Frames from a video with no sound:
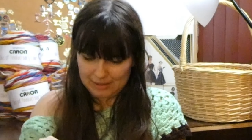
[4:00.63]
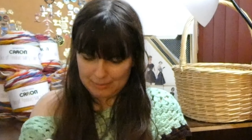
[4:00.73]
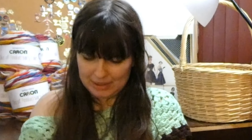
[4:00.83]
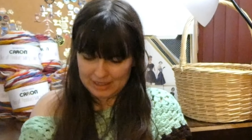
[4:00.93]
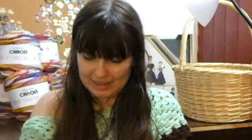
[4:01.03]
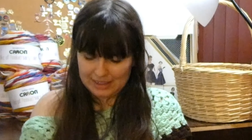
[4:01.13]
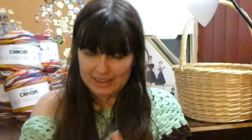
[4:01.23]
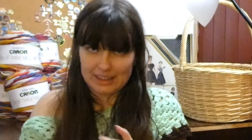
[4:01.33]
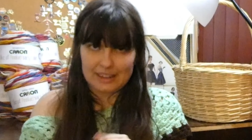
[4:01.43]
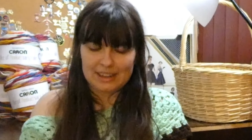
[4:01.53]
my
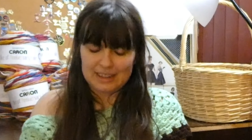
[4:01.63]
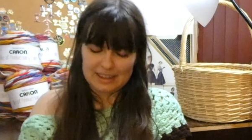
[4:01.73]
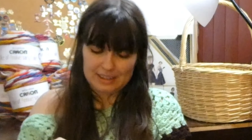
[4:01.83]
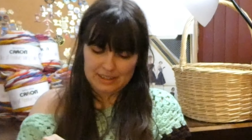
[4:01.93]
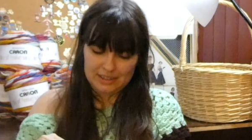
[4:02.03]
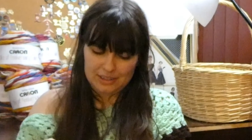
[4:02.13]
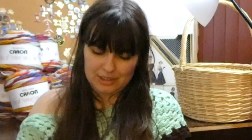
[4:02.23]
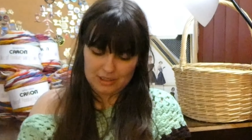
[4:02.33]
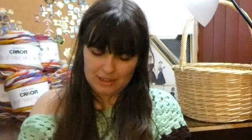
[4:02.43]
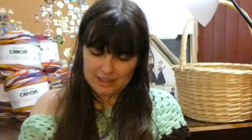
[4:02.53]
neck to
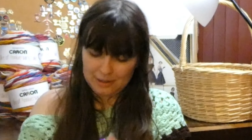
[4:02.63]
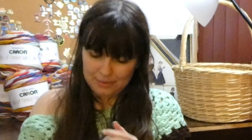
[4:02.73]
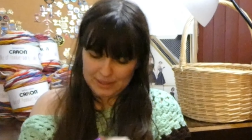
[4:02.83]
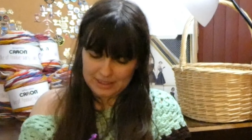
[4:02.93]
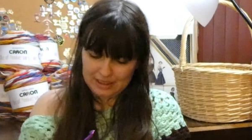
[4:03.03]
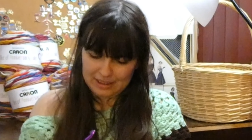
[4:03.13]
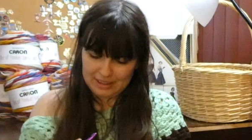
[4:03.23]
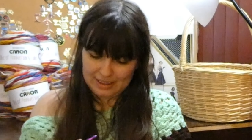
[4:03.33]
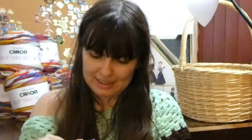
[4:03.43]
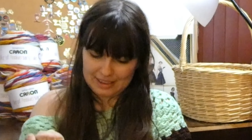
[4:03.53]
start out with,
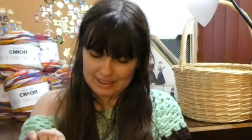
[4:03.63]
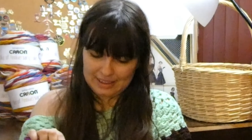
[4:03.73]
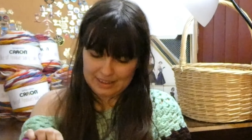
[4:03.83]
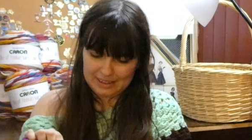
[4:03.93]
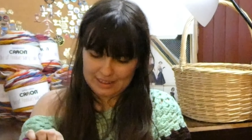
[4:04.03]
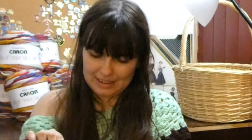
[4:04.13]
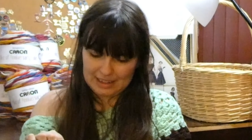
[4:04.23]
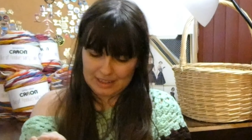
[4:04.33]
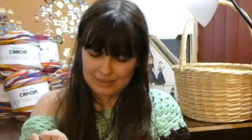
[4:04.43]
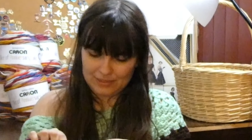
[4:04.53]
and then
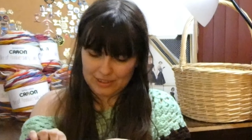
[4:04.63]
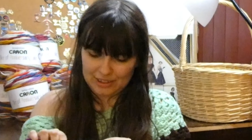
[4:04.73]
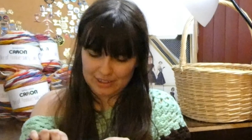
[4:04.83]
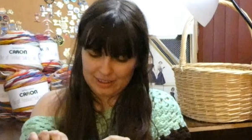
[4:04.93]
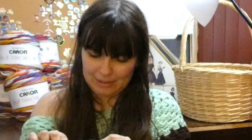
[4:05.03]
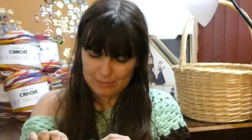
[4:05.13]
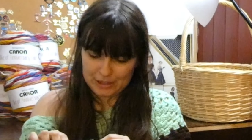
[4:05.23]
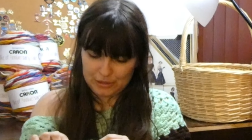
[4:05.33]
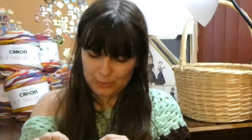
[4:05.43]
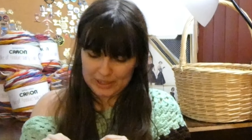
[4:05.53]
however
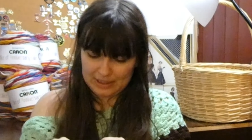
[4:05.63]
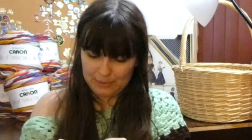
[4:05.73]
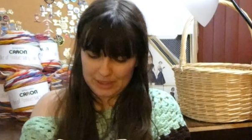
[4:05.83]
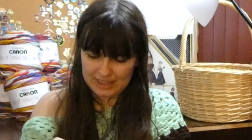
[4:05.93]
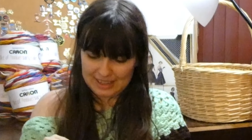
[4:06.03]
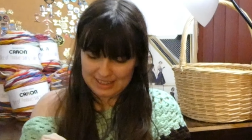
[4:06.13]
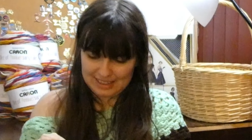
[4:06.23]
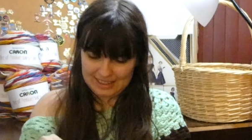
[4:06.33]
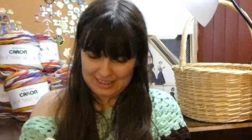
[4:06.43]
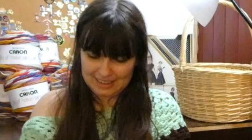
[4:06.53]
much width we get
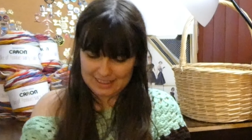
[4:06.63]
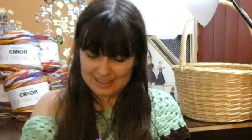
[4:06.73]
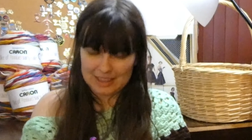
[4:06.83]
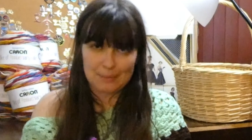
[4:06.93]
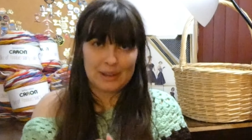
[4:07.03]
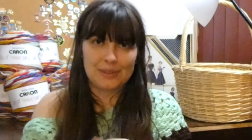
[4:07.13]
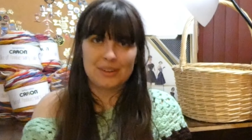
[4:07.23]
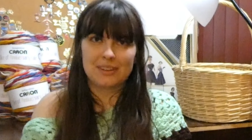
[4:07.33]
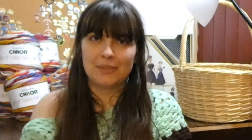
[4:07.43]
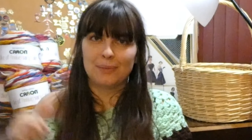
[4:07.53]
is the amount
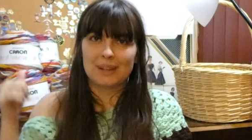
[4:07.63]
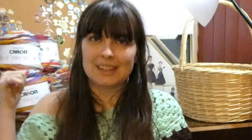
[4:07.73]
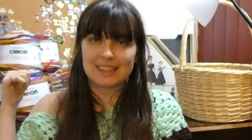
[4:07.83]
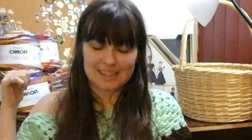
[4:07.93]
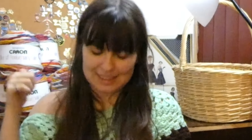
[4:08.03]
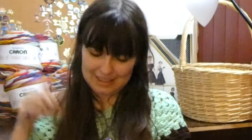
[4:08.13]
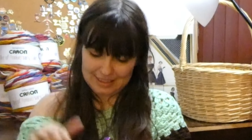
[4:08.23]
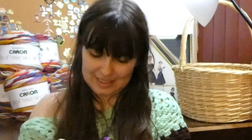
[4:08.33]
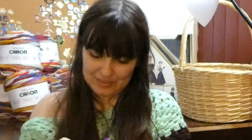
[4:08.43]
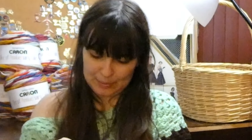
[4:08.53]
of my
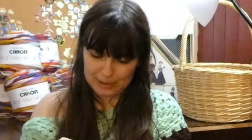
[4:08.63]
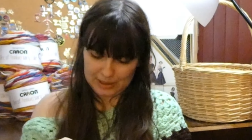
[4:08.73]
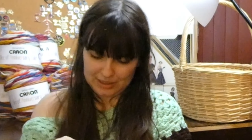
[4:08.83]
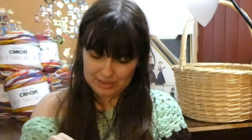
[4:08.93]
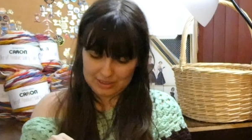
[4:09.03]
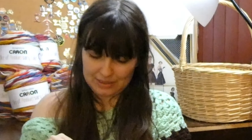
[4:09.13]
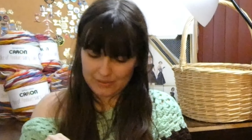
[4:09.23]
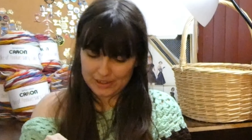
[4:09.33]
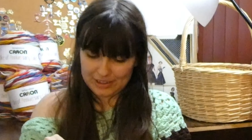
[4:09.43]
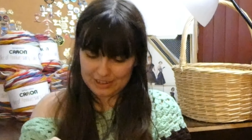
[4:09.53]
7 balls of
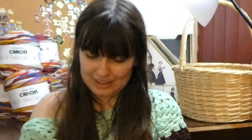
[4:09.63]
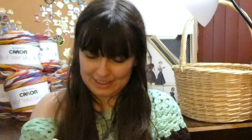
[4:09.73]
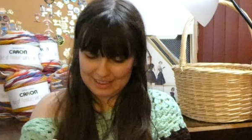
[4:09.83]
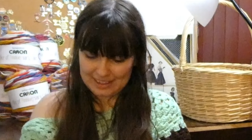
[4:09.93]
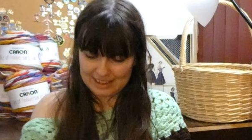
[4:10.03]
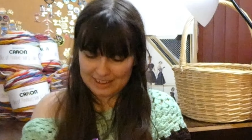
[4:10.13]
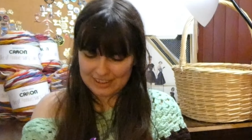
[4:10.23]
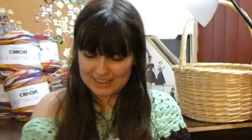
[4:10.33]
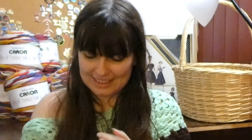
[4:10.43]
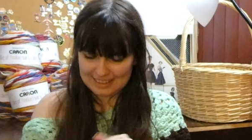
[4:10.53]
yarn that I
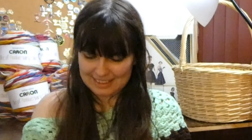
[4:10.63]
got.